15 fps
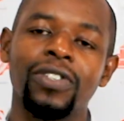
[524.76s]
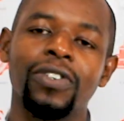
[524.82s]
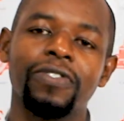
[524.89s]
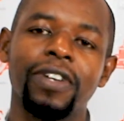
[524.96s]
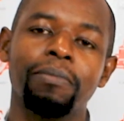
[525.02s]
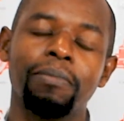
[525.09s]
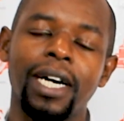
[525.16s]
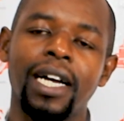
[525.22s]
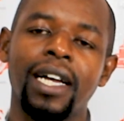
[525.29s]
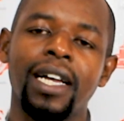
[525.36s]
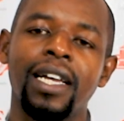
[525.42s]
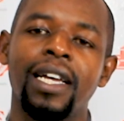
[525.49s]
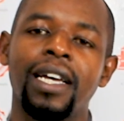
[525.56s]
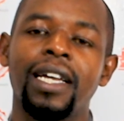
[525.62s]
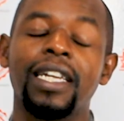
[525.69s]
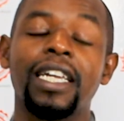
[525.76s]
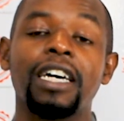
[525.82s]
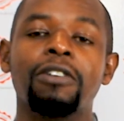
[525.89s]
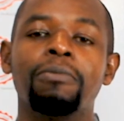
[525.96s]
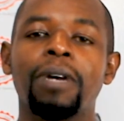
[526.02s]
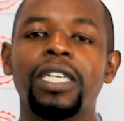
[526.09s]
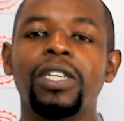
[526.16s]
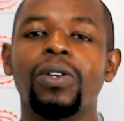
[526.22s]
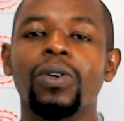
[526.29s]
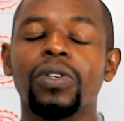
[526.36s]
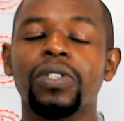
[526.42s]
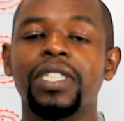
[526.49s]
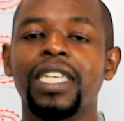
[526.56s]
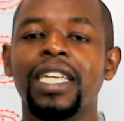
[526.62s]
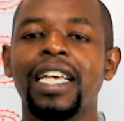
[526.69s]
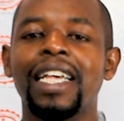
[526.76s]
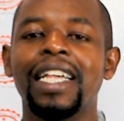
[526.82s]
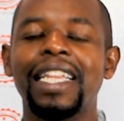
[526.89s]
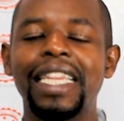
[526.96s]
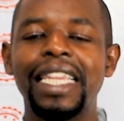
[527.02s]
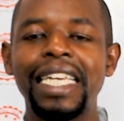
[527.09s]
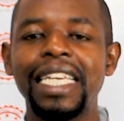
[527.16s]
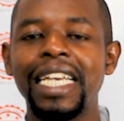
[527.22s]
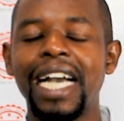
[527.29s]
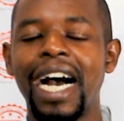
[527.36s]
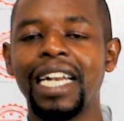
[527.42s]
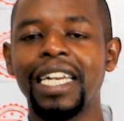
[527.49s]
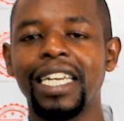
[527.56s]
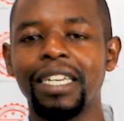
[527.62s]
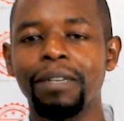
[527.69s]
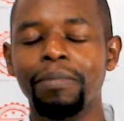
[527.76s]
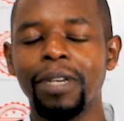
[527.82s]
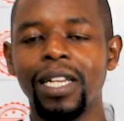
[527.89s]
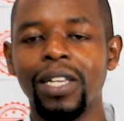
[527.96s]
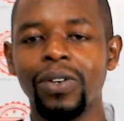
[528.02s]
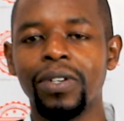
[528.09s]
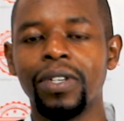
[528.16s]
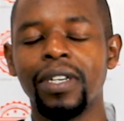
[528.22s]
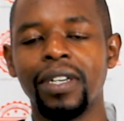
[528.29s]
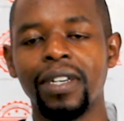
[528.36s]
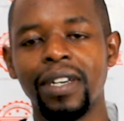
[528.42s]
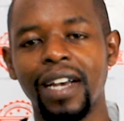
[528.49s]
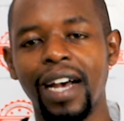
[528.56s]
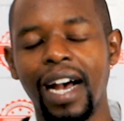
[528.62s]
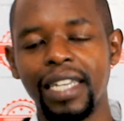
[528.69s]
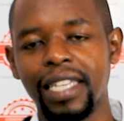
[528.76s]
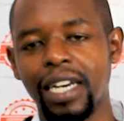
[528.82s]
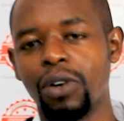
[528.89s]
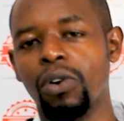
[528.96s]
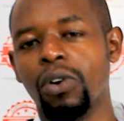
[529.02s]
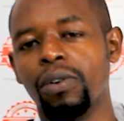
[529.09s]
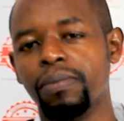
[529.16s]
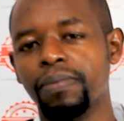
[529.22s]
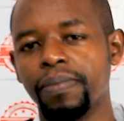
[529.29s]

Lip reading: November, NAKUMATT lost 300 million at a go.